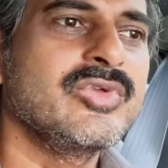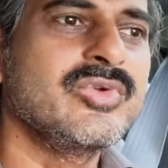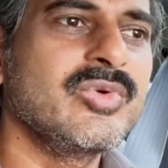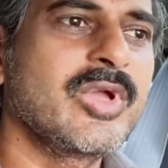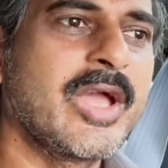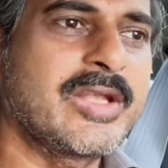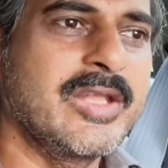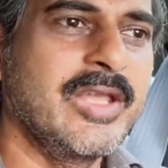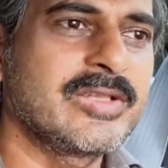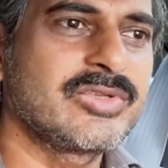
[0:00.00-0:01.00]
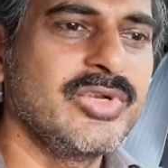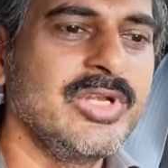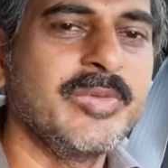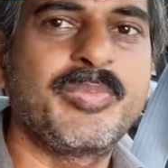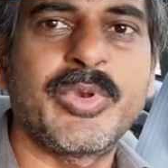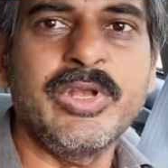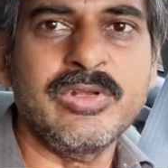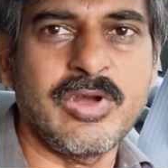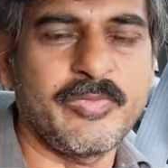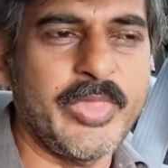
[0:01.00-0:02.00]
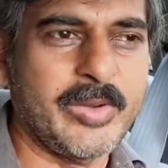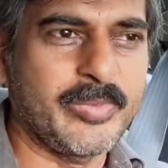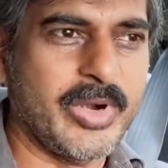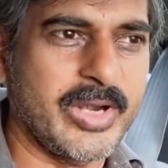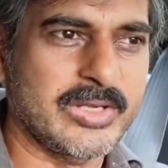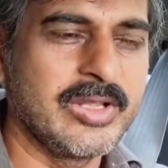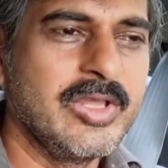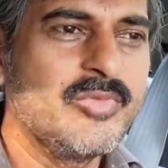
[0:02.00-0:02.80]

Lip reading: you get a 3D print of that product,